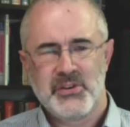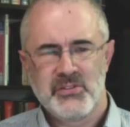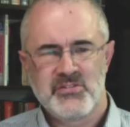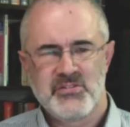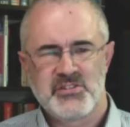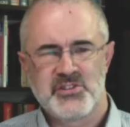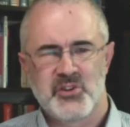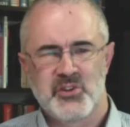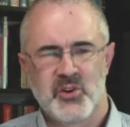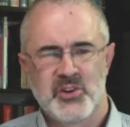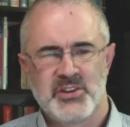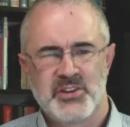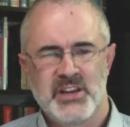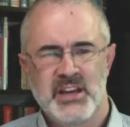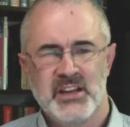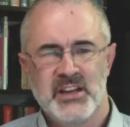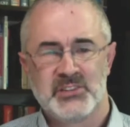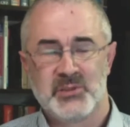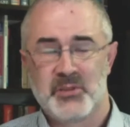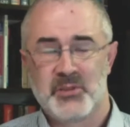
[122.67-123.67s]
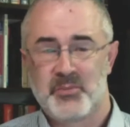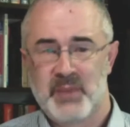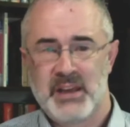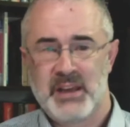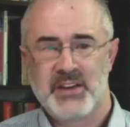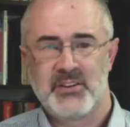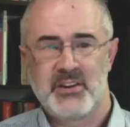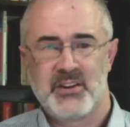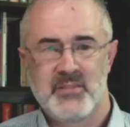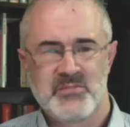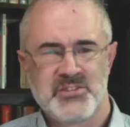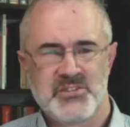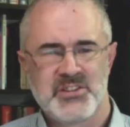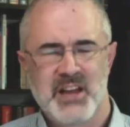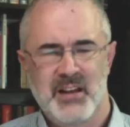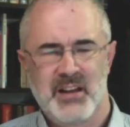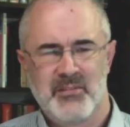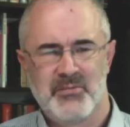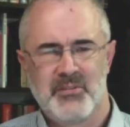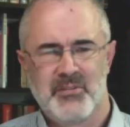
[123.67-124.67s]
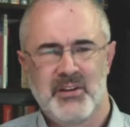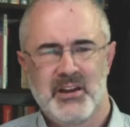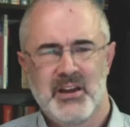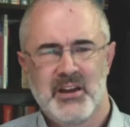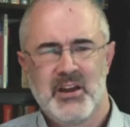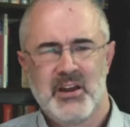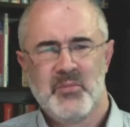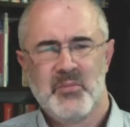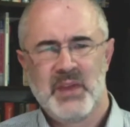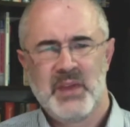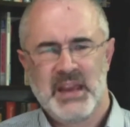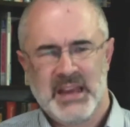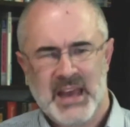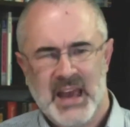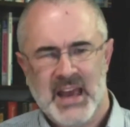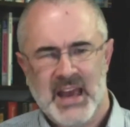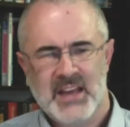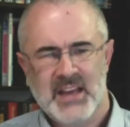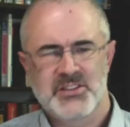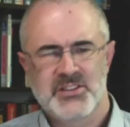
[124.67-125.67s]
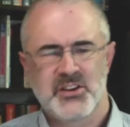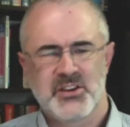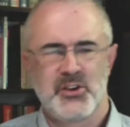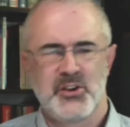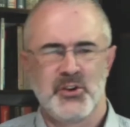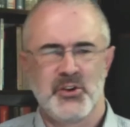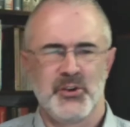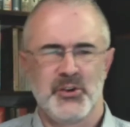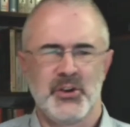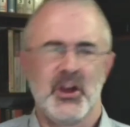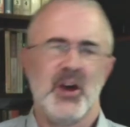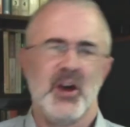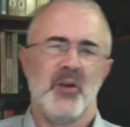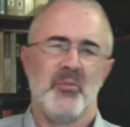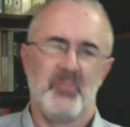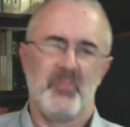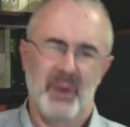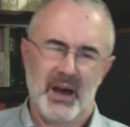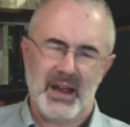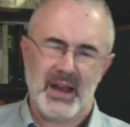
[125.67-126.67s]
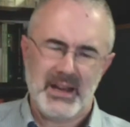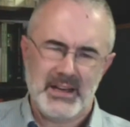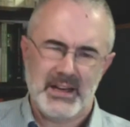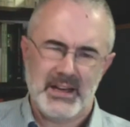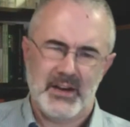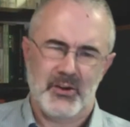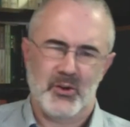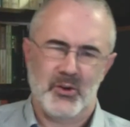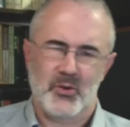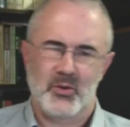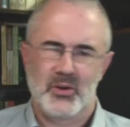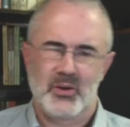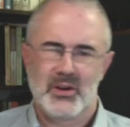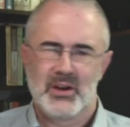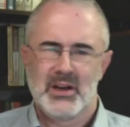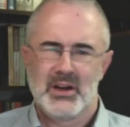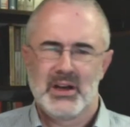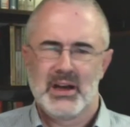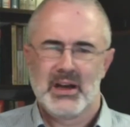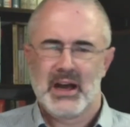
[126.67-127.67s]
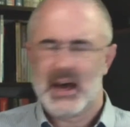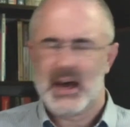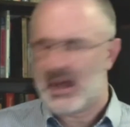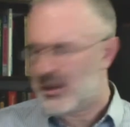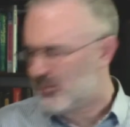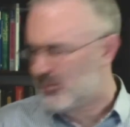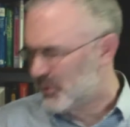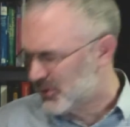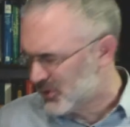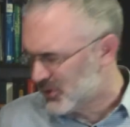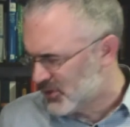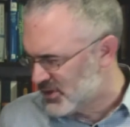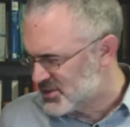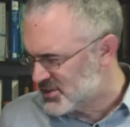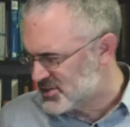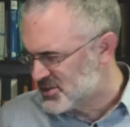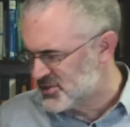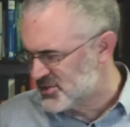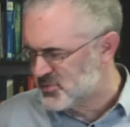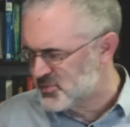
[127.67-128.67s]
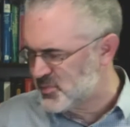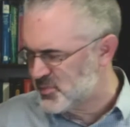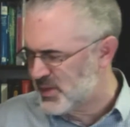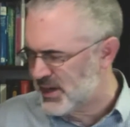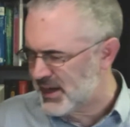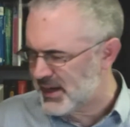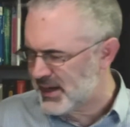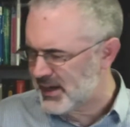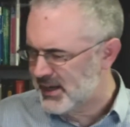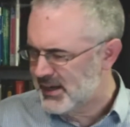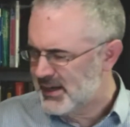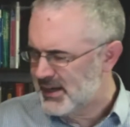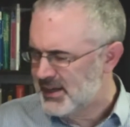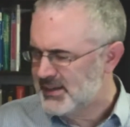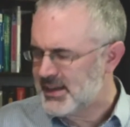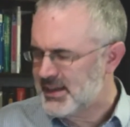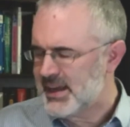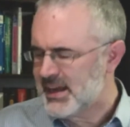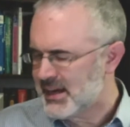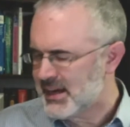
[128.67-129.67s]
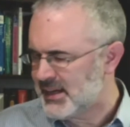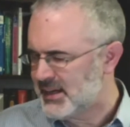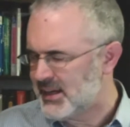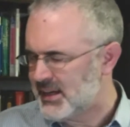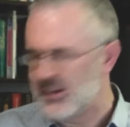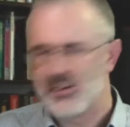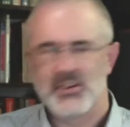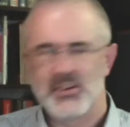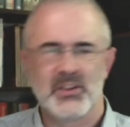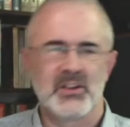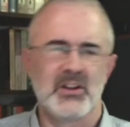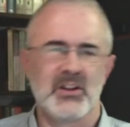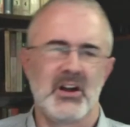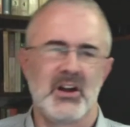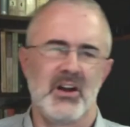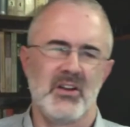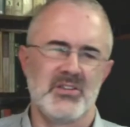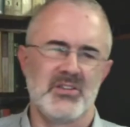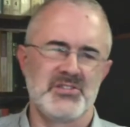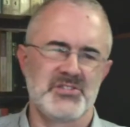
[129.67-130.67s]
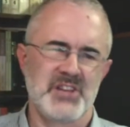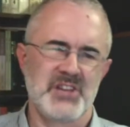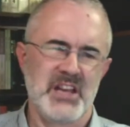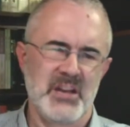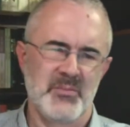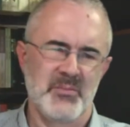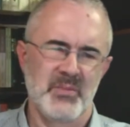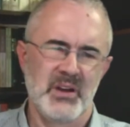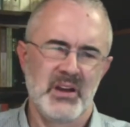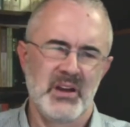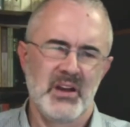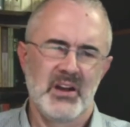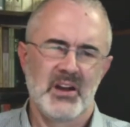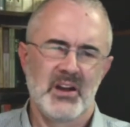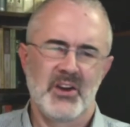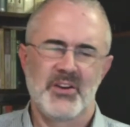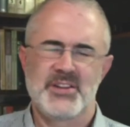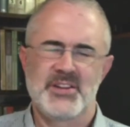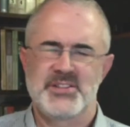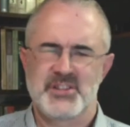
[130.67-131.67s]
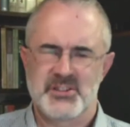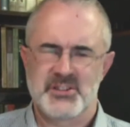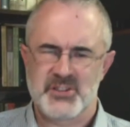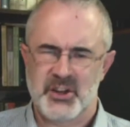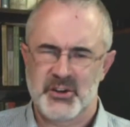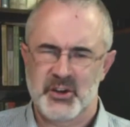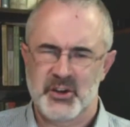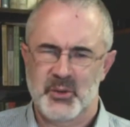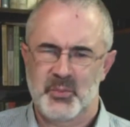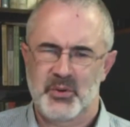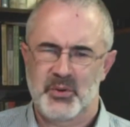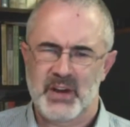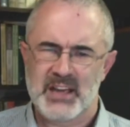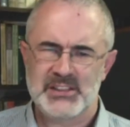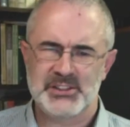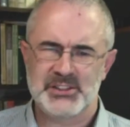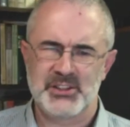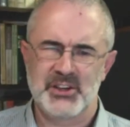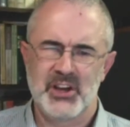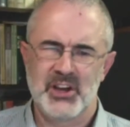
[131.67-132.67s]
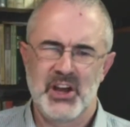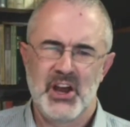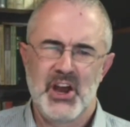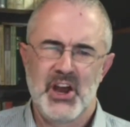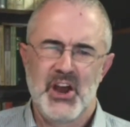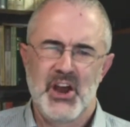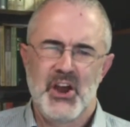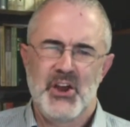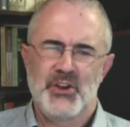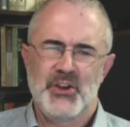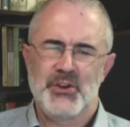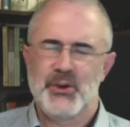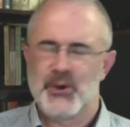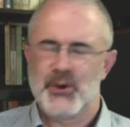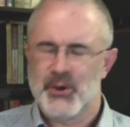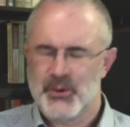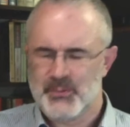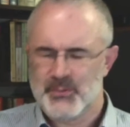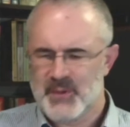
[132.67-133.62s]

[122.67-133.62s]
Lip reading: short years, with Peter himself being executed by Nero and with Christians being taken into the Colosseum, Christians under pressure to